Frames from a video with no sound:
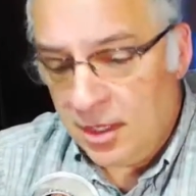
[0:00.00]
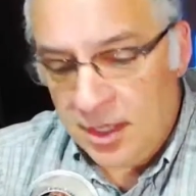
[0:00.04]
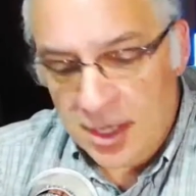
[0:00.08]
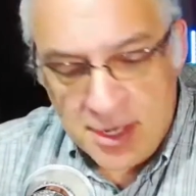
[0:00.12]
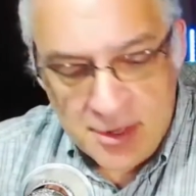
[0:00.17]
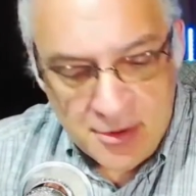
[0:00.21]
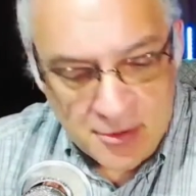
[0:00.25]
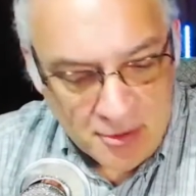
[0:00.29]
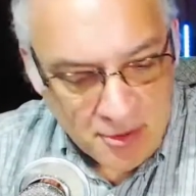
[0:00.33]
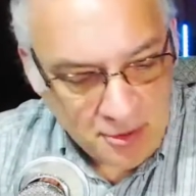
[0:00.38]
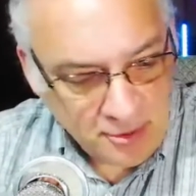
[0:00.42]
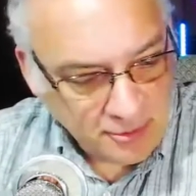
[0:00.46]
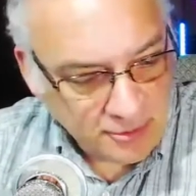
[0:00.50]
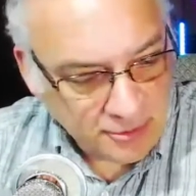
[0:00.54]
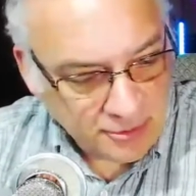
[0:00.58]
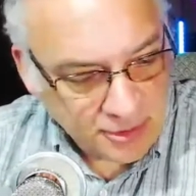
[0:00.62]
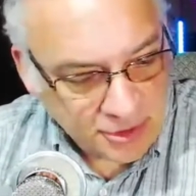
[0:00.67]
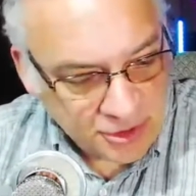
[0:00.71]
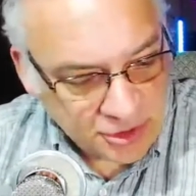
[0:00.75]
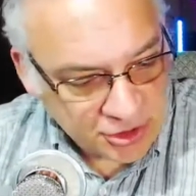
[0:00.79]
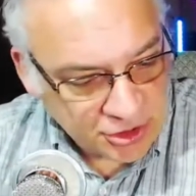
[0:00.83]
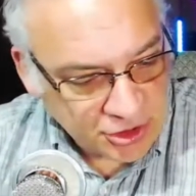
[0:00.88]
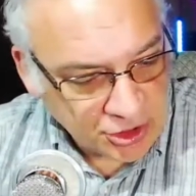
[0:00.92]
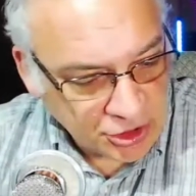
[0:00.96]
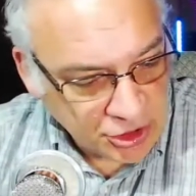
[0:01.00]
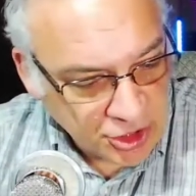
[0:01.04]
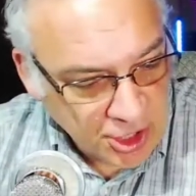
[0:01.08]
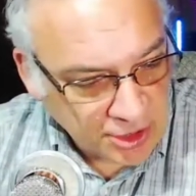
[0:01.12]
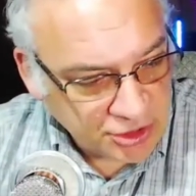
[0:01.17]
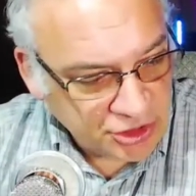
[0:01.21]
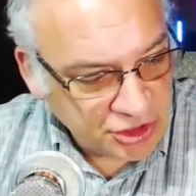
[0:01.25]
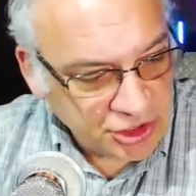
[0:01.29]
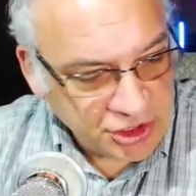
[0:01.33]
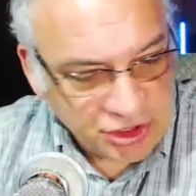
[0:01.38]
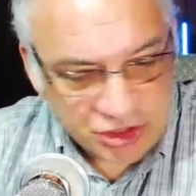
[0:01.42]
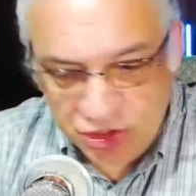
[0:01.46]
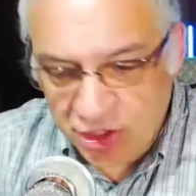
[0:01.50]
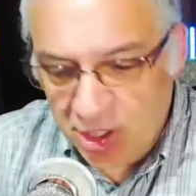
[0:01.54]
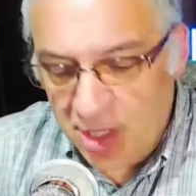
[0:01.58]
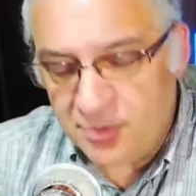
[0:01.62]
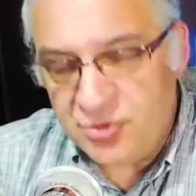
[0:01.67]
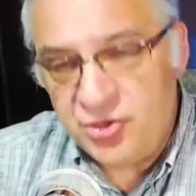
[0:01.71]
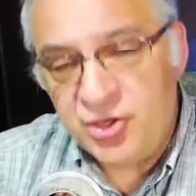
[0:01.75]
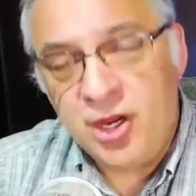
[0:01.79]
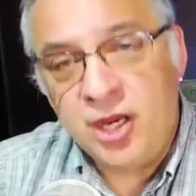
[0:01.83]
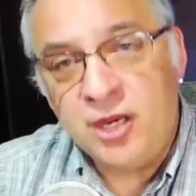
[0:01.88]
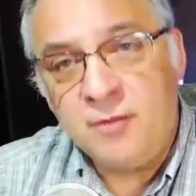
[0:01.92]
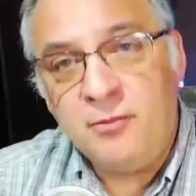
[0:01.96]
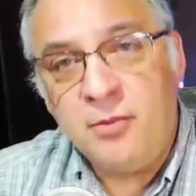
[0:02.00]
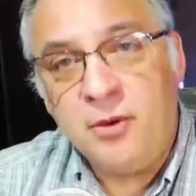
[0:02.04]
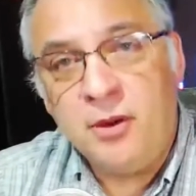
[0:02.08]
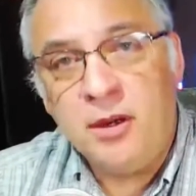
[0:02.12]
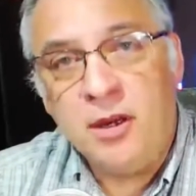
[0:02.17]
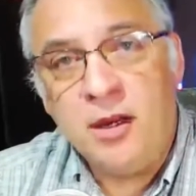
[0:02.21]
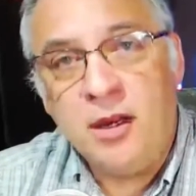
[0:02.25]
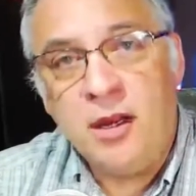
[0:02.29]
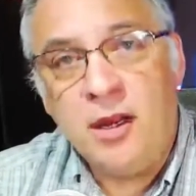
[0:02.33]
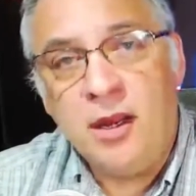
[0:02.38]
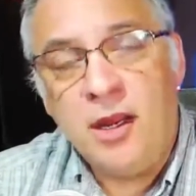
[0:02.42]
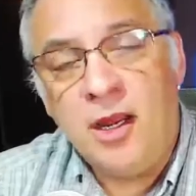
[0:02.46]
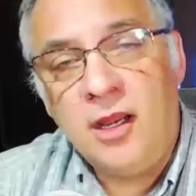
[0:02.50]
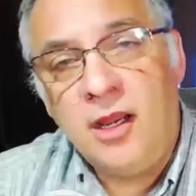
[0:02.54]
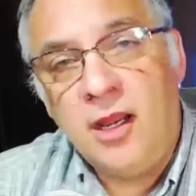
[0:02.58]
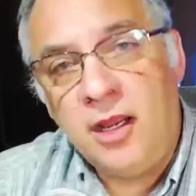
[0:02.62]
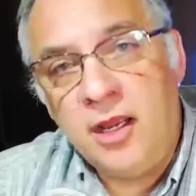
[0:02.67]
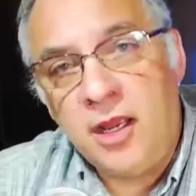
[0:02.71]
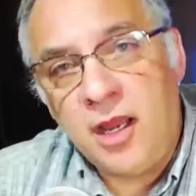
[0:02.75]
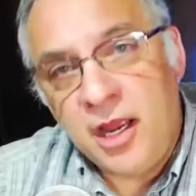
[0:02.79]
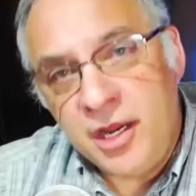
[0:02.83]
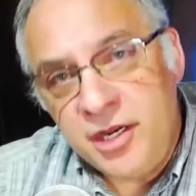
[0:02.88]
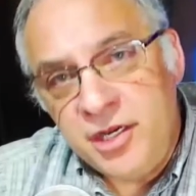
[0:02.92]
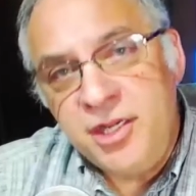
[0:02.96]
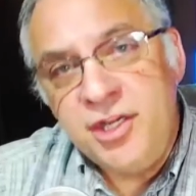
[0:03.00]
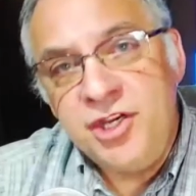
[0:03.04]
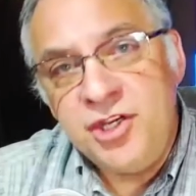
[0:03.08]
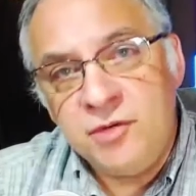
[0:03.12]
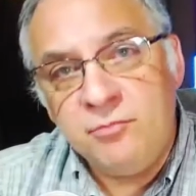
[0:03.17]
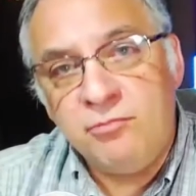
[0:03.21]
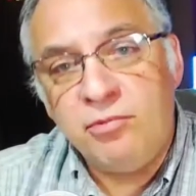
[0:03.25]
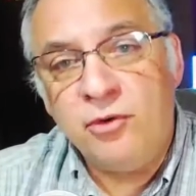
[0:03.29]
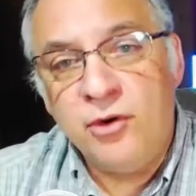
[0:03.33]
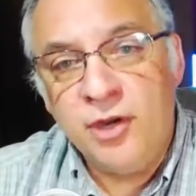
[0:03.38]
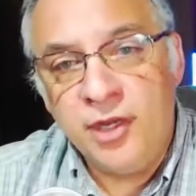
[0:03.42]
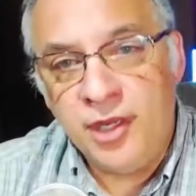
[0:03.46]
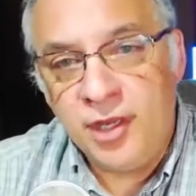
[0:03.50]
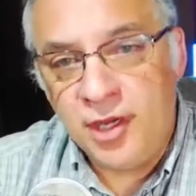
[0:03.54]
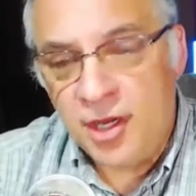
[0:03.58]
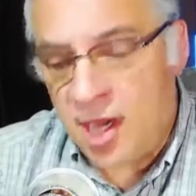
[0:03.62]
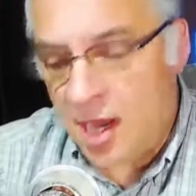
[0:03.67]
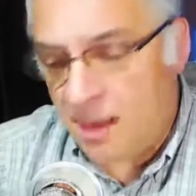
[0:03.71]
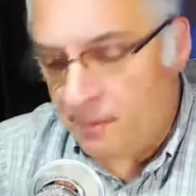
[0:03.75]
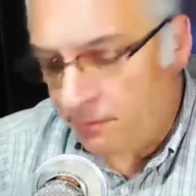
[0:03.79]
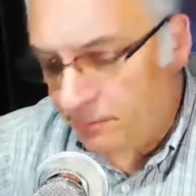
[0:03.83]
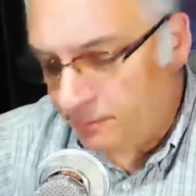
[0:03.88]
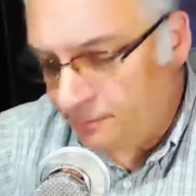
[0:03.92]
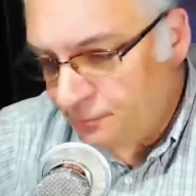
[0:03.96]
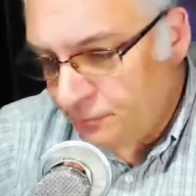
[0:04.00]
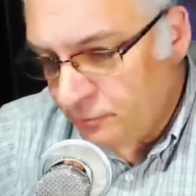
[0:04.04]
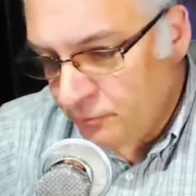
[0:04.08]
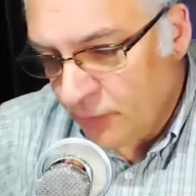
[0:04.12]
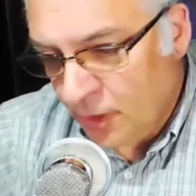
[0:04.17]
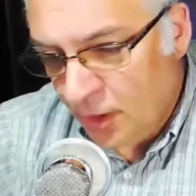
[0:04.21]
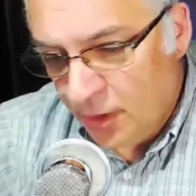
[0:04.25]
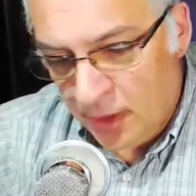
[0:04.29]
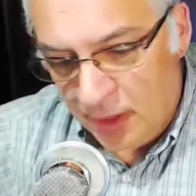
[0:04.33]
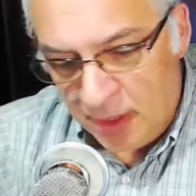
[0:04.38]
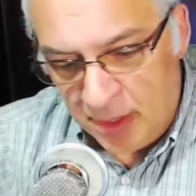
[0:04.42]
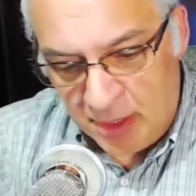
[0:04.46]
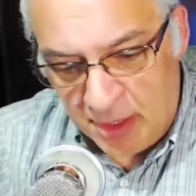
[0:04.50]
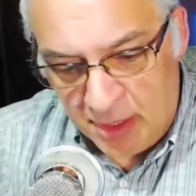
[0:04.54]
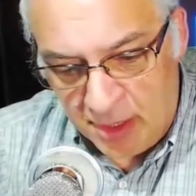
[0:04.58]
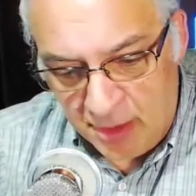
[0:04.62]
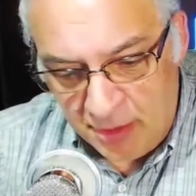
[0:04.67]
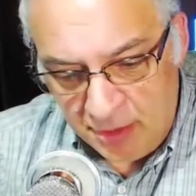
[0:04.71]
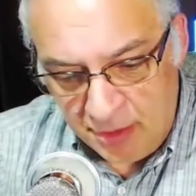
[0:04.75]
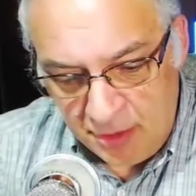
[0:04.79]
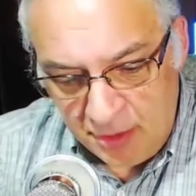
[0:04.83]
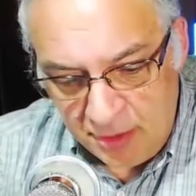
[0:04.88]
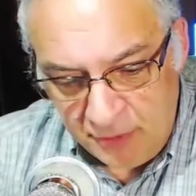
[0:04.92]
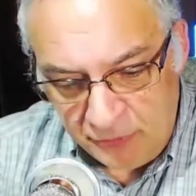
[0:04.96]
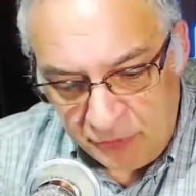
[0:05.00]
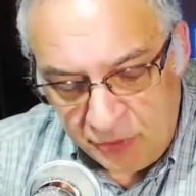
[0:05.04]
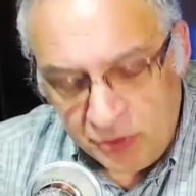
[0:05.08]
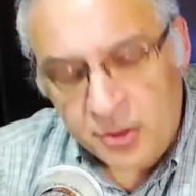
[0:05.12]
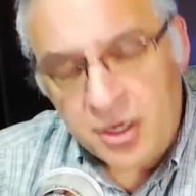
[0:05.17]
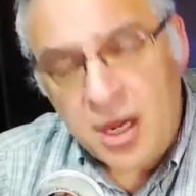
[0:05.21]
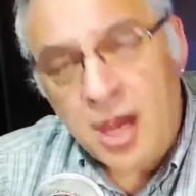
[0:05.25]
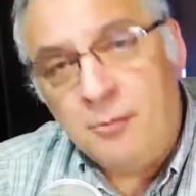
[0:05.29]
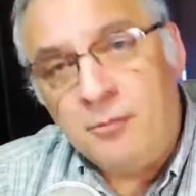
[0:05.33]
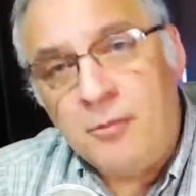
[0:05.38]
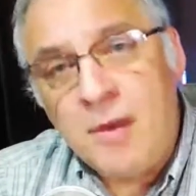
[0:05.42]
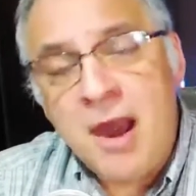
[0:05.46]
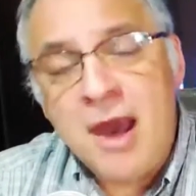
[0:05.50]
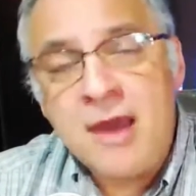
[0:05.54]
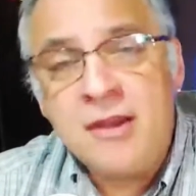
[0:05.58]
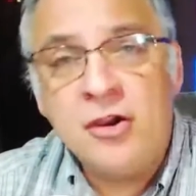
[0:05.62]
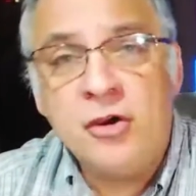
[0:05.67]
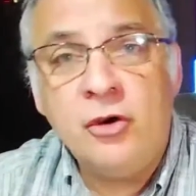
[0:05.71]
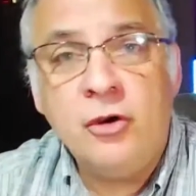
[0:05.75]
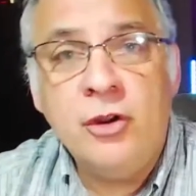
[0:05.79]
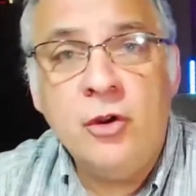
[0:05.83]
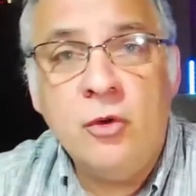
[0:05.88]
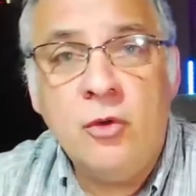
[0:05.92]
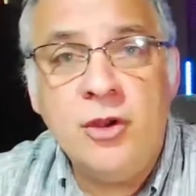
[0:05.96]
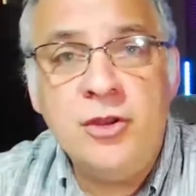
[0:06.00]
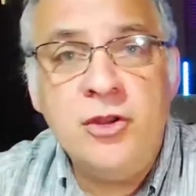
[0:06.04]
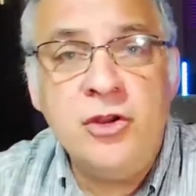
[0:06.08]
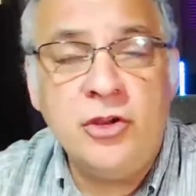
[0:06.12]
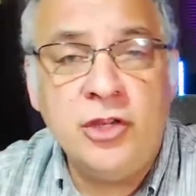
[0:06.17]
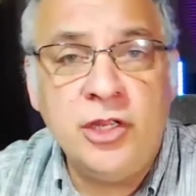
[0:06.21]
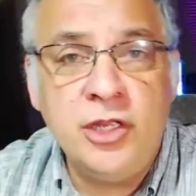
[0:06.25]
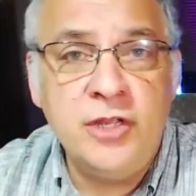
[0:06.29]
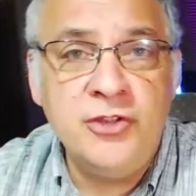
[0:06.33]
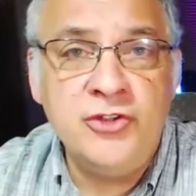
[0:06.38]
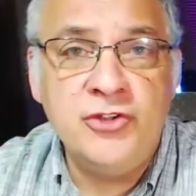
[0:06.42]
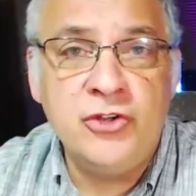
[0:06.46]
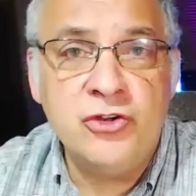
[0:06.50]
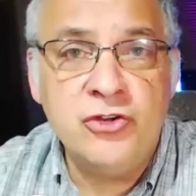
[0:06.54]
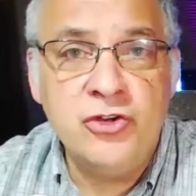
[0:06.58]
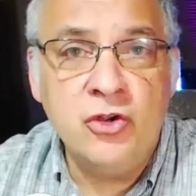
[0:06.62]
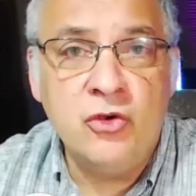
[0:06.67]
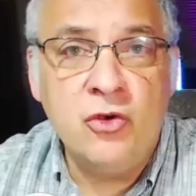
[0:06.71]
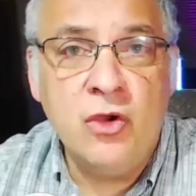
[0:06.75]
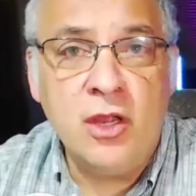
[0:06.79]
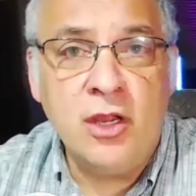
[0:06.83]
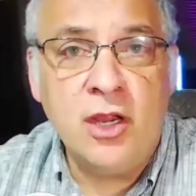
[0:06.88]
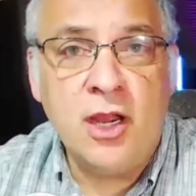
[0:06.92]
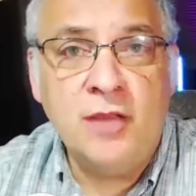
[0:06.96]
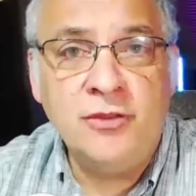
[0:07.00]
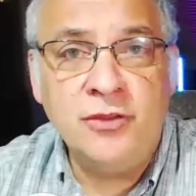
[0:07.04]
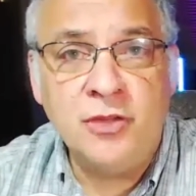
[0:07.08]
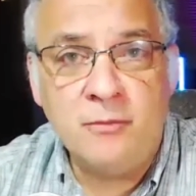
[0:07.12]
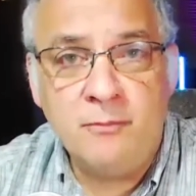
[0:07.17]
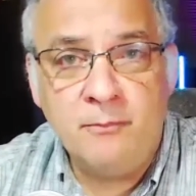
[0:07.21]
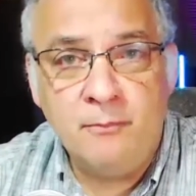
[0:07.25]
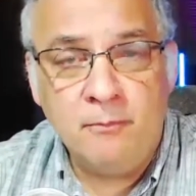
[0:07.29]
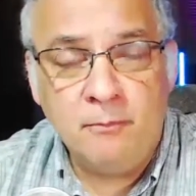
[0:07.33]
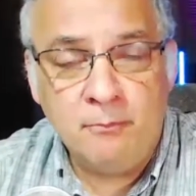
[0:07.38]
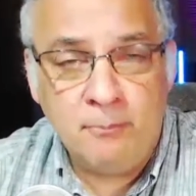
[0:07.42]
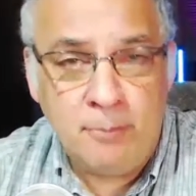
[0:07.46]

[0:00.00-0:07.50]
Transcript: Now, this is a touchy subject, but I need to bring it up. If you're not monitoring what your kids are doing on their